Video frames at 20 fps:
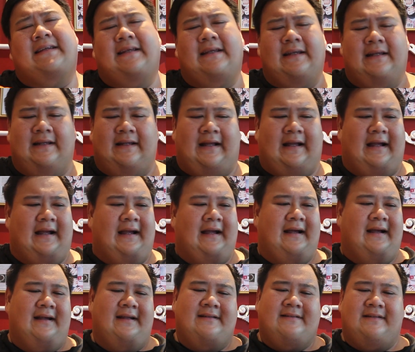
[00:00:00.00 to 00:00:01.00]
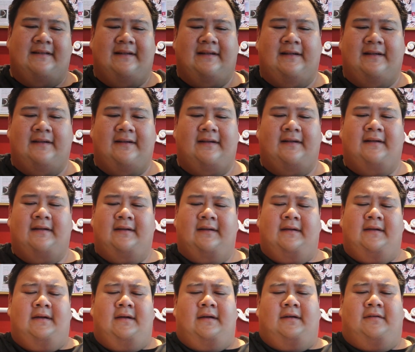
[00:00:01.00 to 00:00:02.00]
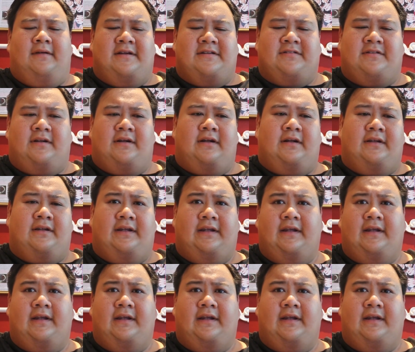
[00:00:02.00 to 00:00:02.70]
It's a restaurant